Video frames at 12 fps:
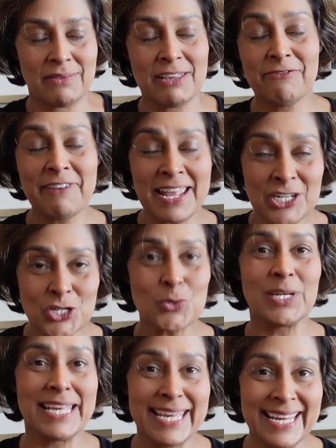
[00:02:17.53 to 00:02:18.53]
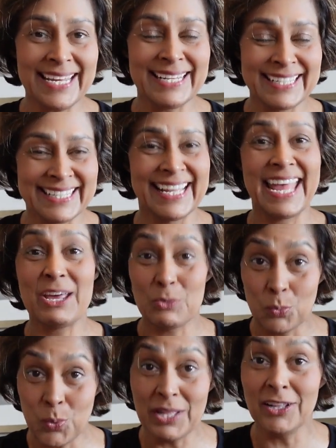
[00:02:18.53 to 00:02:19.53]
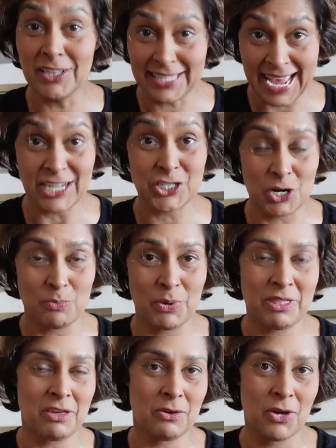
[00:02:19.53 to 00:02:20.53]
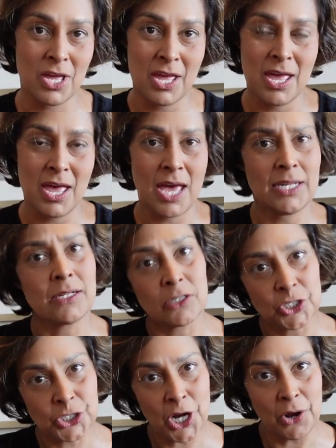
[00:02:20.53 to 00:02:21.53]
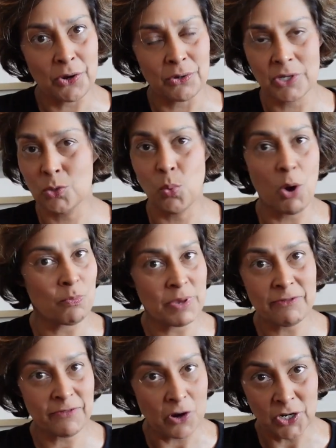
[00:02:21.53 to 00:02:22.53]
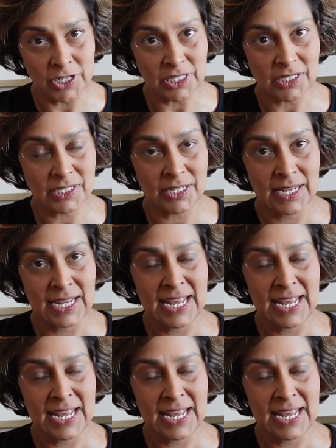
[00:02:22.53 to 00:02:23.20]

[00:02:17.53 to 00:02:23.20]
Eventually, it will catch up with you and it'll show. You won't be focused.